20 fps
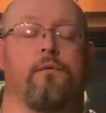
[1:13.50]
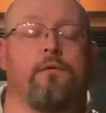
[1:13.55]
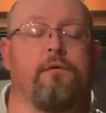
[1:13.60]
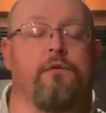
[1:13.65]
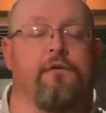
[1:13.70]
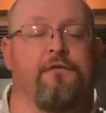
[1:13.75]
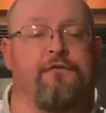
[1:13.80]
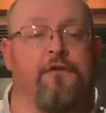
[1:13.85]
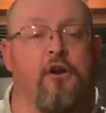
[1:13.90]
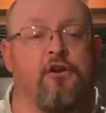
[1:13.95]

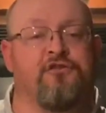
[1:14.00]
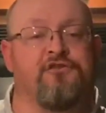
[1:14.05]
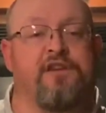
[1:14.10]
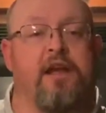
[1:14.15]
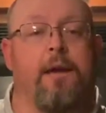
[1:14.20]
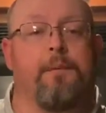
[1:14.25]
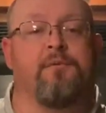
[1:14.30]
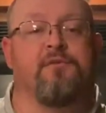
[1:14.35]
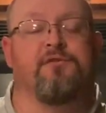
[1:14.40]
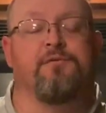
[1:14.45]
your first
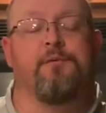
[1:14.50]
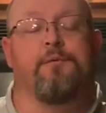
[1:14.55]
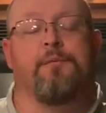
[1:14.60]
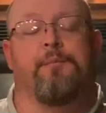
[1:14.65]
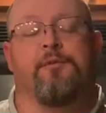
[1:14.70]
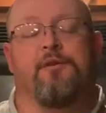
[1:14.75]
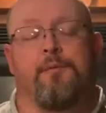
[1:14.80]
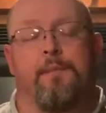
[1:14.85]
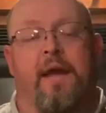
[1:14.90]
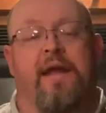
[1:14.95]
step is
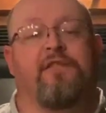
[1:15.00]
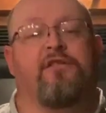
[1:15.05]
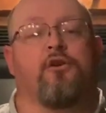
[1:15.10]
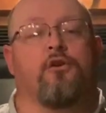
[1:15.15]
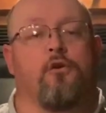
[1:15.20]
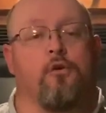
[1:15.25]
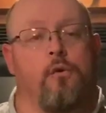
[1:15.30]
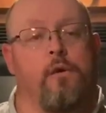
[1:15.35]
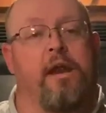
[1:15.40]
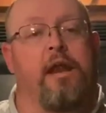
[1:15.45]
to make the
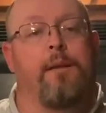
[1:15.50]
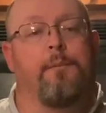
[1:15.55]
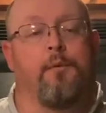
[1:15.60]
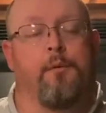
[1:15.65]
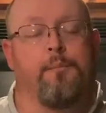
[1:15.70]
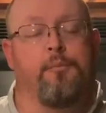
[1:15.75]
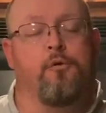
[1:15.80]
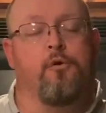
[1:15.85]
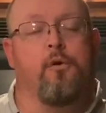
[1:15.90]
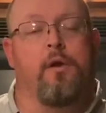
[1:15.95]
cream,
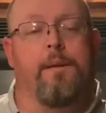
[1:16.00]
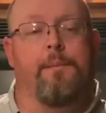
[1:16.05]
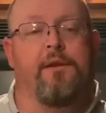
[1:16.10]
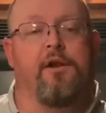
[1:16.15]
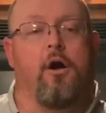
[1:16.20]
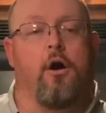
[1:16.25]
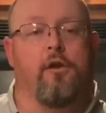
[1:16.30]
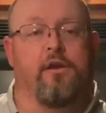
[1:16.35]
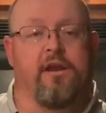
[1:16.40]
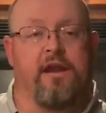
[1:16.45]
or cream it
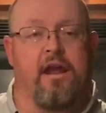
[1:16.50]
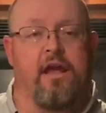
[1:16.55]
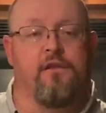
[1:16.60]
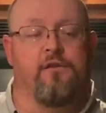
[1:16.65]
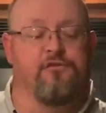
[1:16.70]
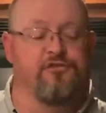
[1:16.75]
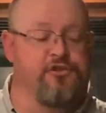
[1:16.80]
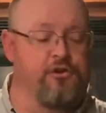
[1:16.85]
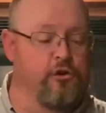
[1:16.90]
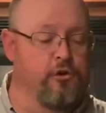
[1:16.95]
all
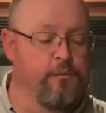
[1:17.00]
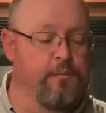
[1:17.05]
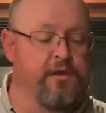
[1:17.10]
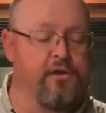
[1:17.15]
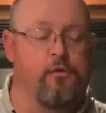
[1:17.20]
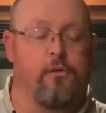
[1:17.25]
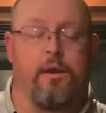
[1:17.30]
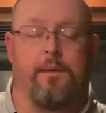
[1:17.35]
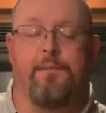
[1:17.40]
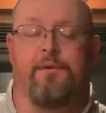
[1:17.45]
together. So you're going to be
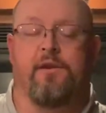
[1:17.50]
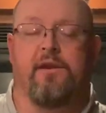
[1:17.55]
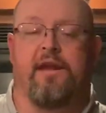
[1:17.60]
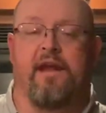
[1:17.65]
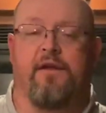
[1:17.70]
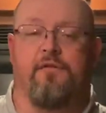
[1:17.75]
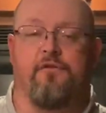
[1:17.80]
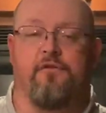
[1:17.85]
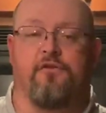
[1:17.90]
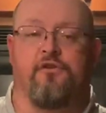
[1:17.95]
creaming
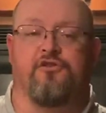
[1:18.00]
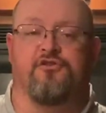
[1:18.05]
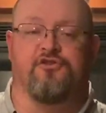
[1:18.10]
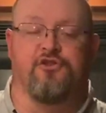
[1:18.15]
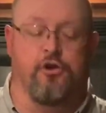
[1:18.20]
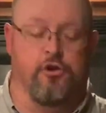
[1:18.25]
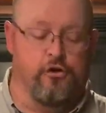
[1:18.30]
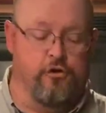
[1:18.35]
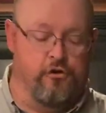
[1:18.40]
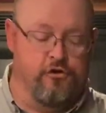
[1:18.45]
together the
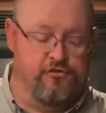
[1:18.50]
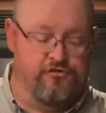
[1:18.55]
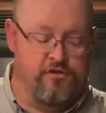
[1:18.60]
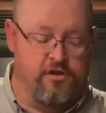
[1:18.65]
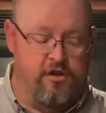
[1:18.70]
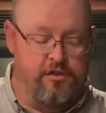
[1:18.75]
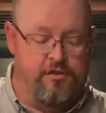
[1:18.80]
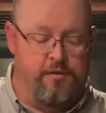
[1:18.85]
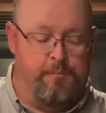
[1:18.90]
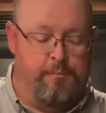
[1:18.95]
sugars,
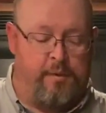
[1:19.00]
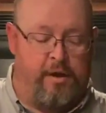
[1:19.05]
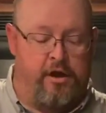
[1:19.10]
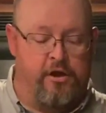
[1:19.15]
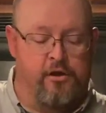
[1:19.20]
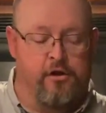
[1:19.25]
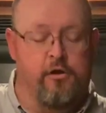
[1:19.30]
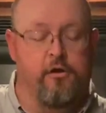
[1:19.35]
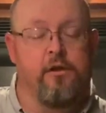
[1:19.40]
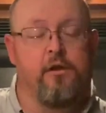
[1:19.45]
the
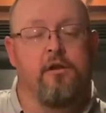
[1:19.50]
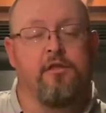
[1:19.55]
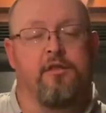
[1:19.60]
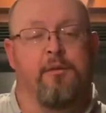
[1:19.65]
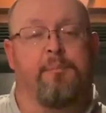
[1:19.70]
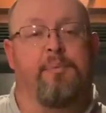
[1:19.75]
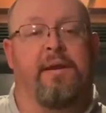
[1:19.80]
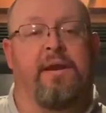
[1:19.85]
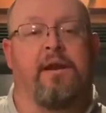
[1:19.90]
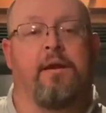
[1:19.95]
butter, the
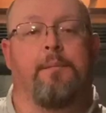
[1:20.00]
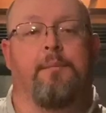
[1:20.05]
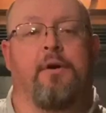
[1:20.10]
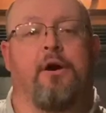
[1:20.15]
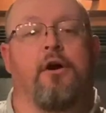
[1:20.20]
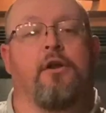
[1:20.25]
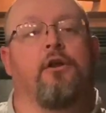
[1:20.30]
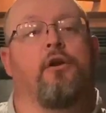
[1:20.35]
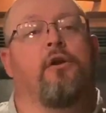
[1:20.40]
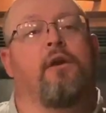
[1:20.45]
peanut
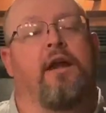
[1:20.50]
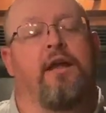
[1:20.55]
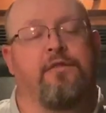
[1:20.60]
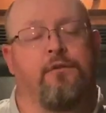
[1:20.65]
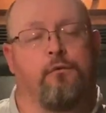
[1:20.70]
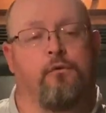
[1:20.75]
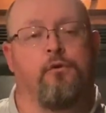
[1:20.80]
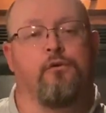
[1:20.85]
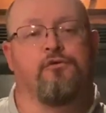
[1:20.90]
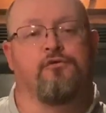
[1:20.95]
butter, and
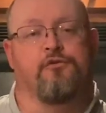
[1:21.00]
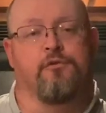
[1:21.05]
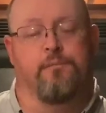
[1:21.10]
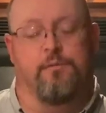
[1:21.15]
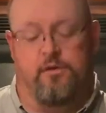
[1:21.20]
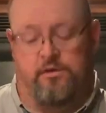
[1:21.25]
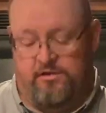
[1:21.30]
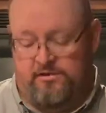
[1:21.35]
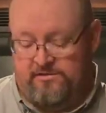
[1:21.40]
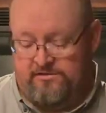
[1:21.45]
the rooster bullets.